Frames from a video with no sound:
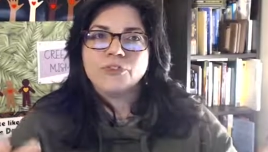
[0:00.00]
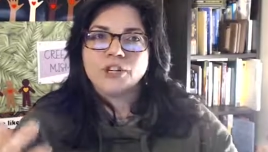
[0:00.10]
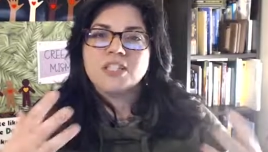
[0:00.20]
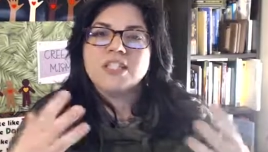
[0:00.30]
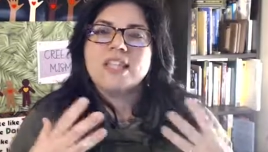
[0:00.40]

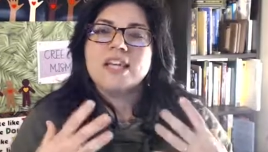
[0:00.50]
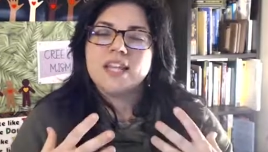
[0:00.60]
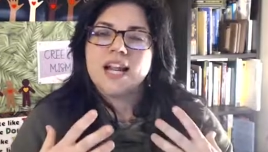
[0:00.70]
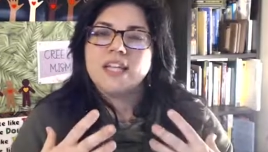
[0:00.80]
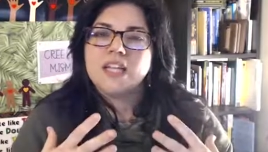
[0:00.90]
first thing
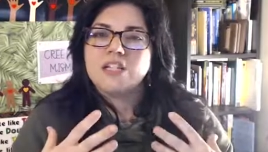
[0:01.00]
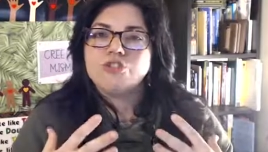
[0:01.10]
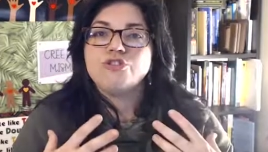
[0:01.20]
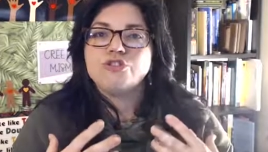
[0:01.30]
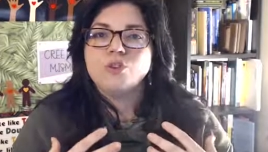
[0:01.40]
that I needed
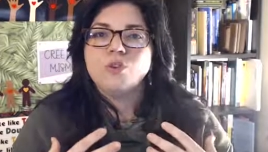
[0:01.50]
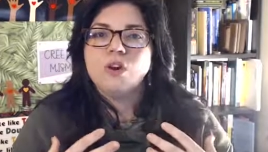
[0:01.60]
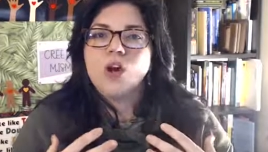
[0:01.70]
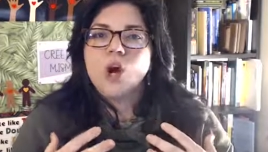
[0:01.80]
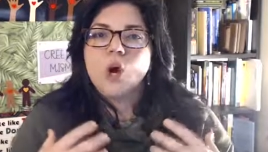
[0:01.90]
to do
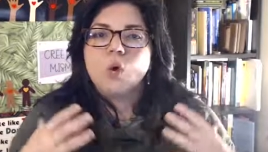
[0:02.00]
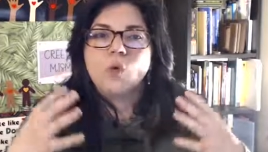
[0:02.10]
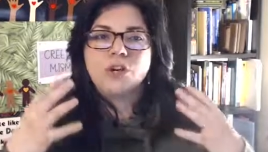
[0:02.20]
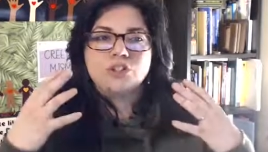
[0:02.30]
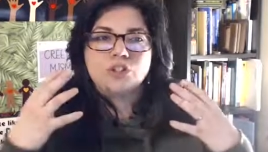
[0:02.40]

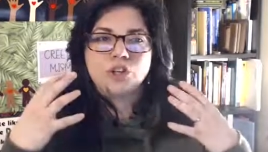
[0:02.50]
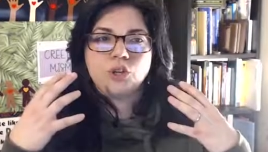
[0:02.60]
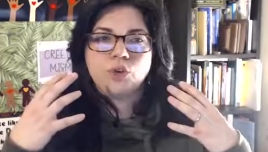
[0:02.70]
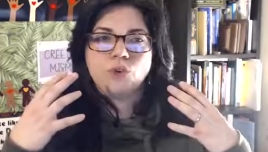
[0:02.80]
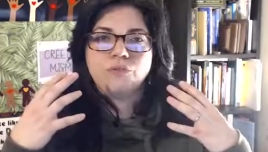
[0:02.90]
was
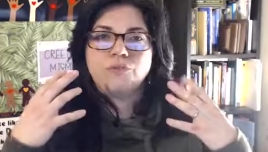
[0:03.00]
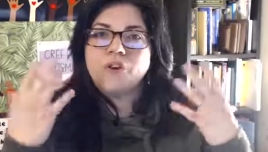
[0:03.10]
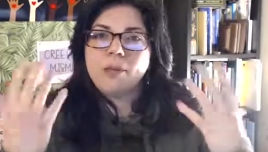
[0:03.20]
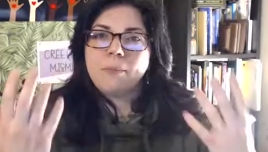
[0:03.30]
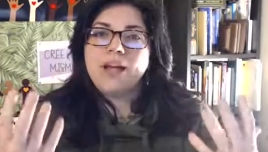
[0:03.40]
to
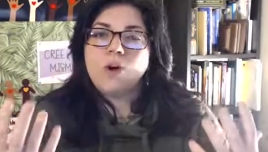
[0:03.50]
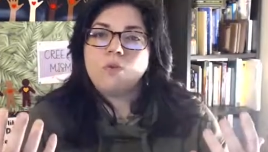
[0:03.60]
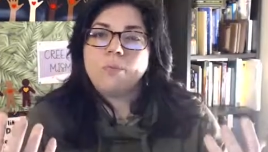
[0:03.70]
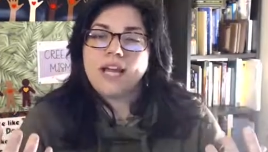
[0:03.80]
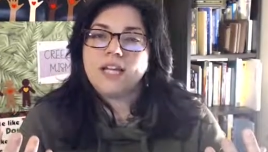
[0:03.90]
free my
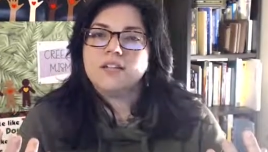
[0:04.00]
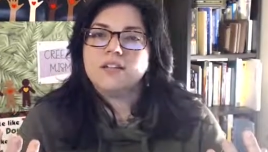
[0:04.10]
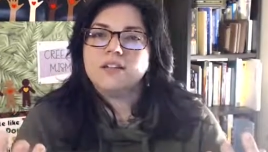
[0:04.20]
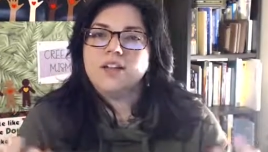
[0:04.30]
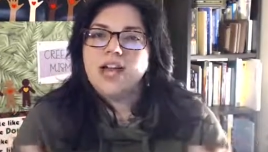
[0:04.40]
own mind.
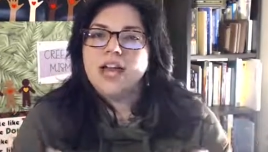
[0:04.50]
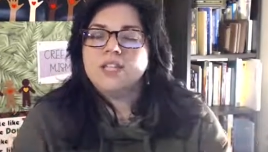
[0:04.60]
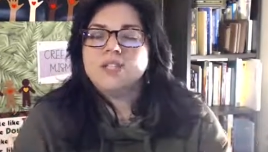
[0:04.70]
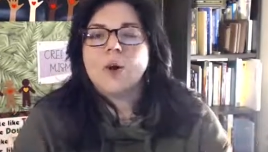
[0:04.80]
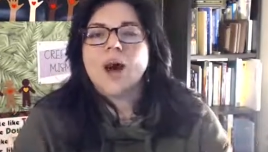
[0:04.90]

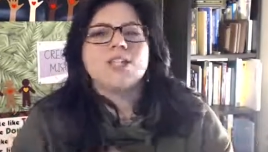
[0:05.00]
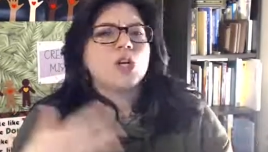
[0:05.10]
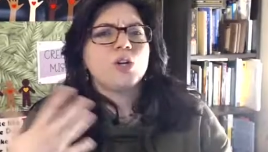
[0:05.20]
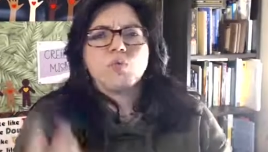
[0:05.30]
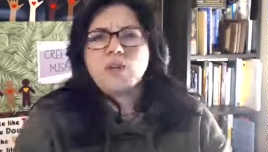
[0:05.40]
And so I
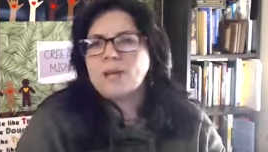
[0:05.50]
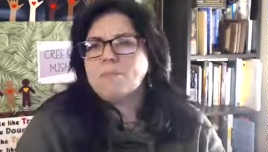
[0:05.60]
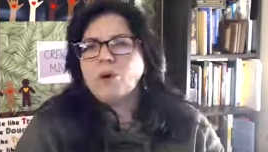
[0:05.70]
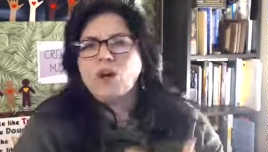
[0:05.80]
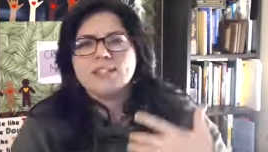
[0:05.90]
started
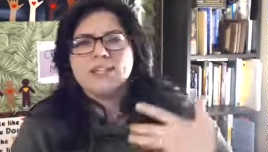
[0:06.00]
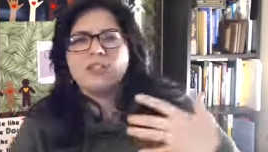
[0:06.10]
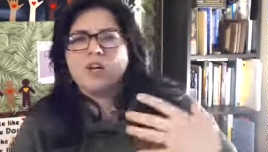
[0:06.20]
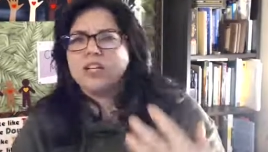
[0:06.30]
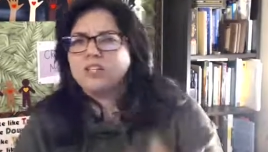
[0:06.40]
reading books,
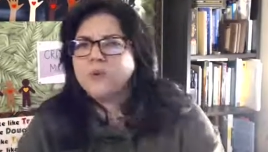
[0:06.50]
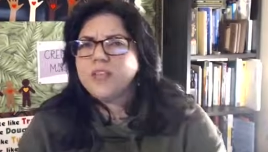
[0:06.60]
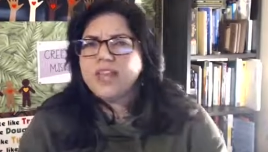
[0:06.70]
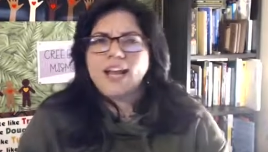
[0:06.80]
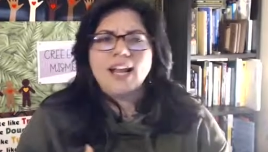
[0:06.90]
I started
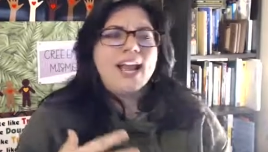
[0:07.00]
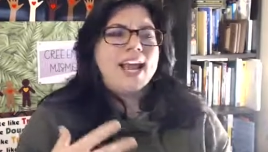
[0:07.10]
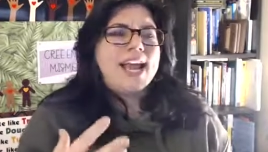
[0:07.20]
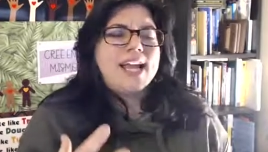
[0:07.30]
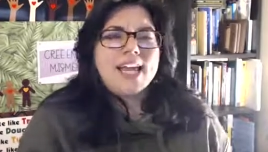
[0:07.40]
doing that,
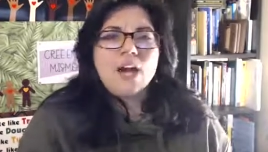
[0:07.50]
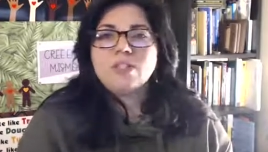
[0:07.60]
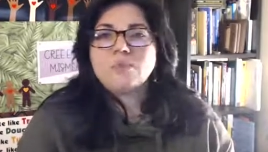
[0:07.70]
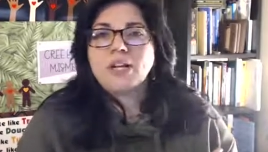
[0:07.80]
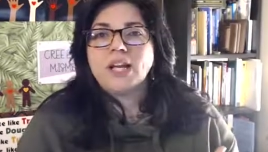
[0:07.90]
and that
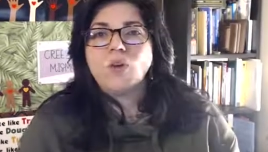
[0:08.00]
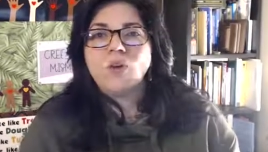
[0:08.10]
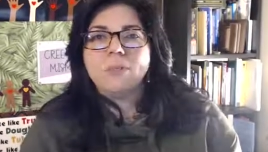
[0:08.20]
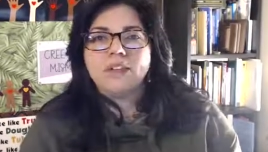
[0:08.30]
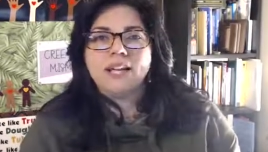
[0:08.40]
was pretty
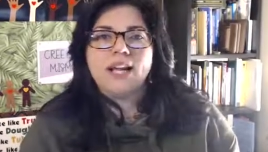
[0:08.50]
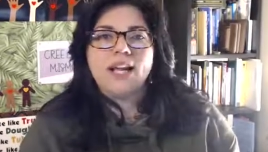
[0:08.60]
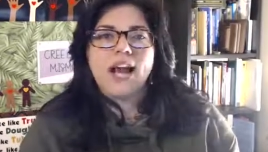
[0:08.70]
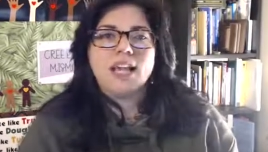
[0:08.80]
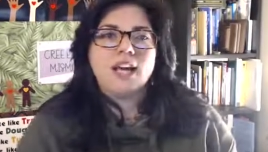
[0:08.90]
cool. But then
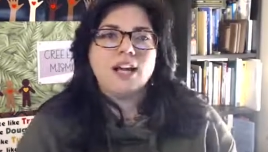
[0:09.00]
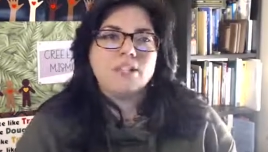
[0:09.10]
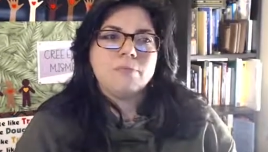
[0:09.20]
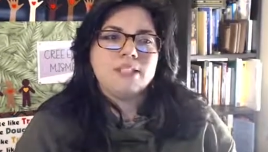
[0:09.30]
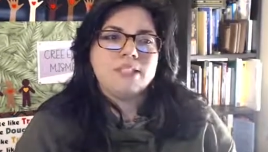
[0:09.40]
I, I
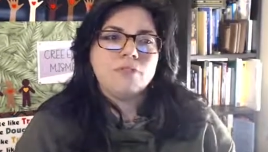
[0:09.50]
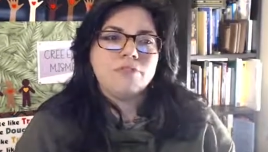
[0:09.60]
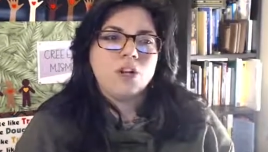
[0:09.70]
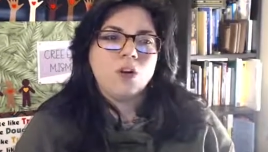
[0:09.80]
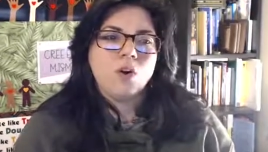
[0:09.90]
thought to
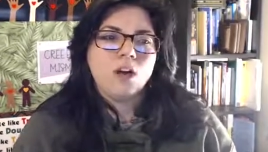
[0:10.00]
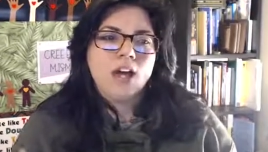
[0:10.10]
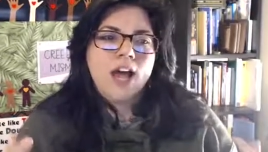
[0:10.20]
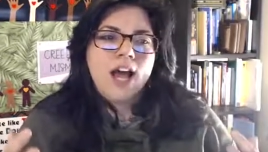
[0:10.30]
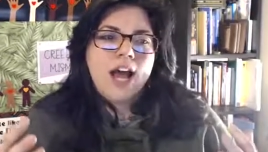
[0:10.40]
myself, you know,
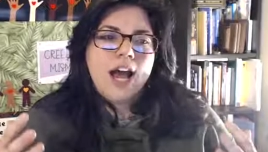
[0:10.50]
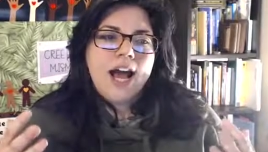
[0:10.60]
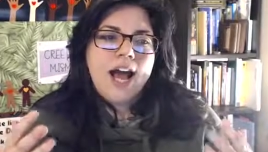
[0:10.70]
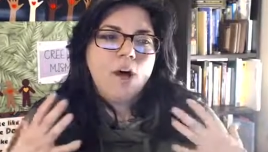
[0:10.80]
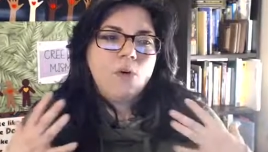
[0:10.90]

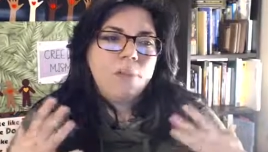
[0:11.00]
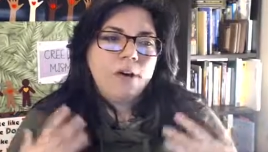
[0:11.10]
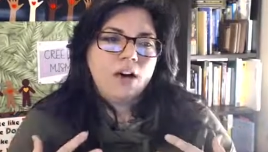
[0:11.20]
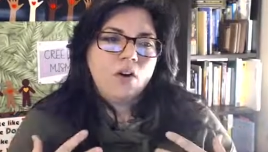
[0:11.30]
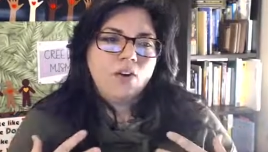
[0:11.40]
how
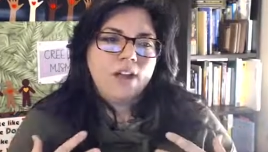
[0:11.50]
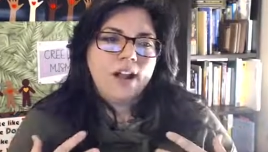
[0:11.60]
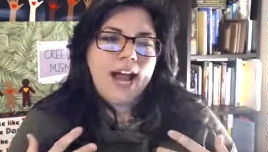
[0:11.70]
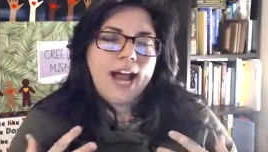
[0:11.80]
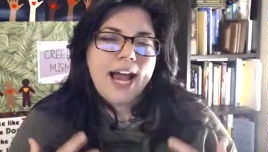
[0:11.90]
about
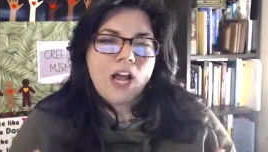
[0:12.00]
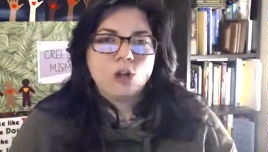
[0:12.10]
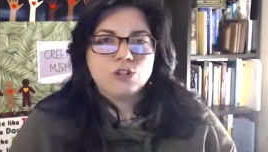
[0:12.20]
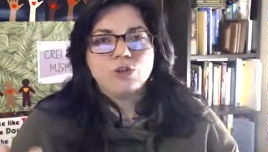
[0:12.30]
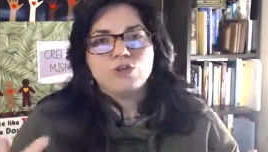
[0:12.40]
I
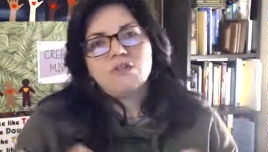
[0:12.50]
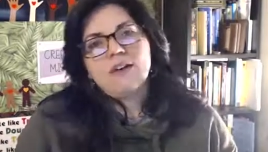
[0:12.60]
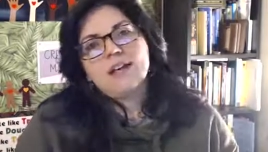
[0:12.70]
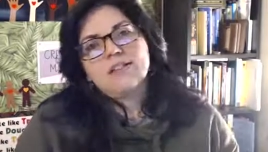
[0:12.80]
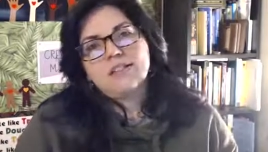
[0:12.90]
also
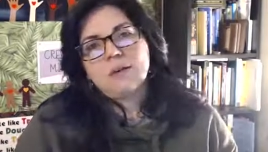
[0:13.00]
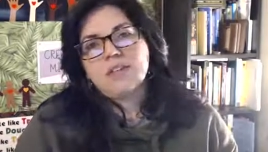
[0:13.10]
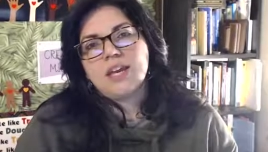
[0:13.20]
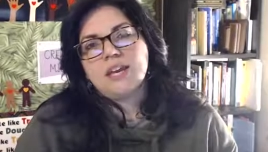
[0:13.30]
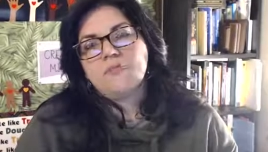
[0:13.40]
do
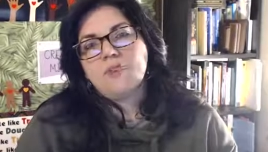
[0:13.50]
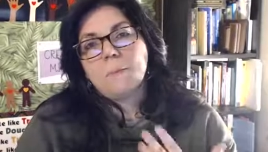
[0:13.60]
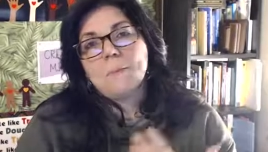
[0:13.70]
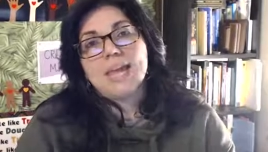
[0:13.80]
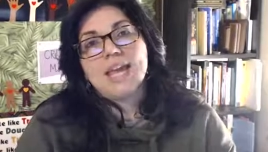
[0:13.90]
something for
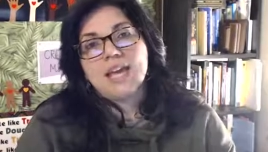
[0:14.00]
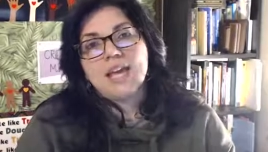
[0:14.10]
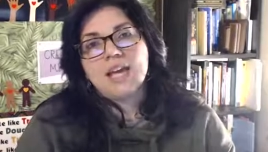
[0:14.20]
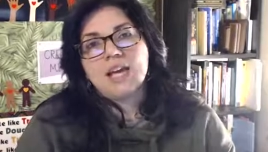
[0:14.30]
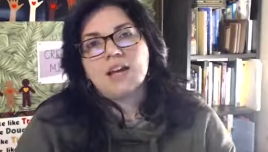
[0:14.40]

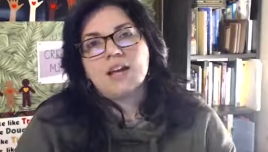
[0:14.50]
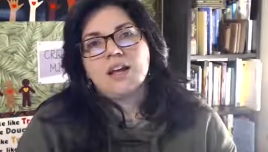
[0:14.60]
me